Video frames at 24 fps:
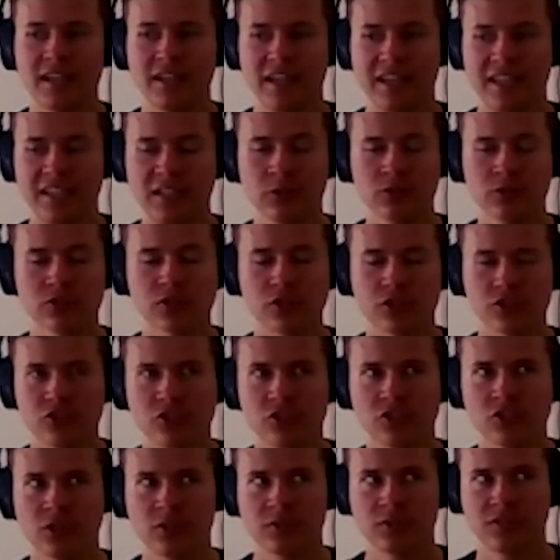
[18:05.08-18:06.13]
eels are
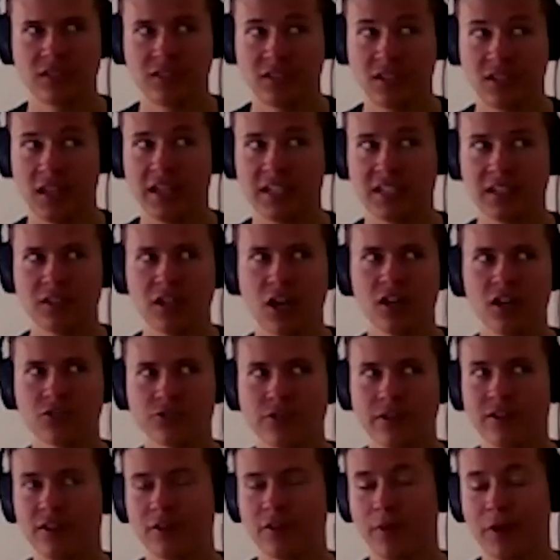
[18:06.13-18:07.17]

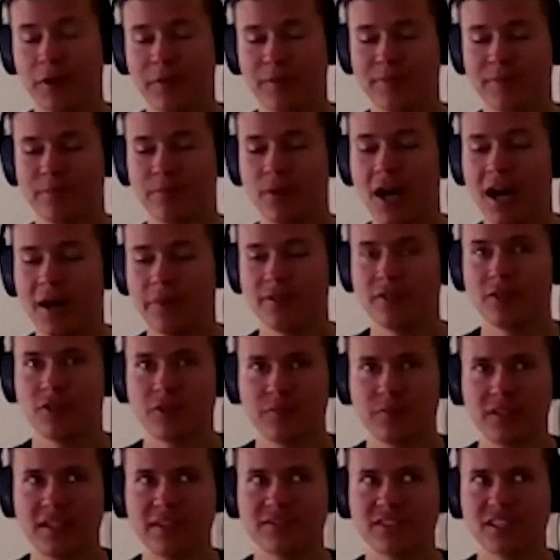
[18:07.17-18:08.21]
contrary to popular
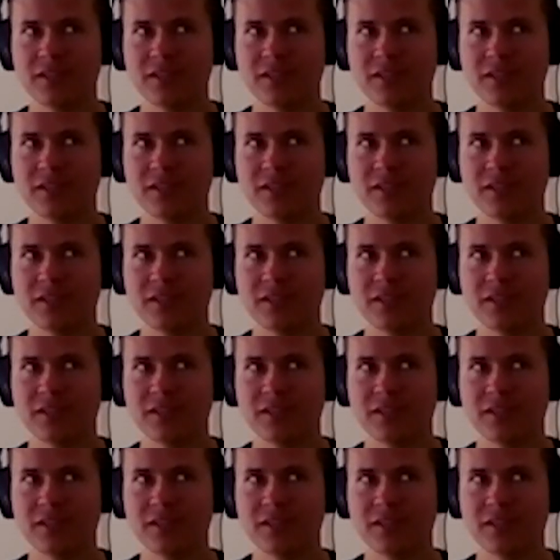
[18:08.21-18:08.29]
belief.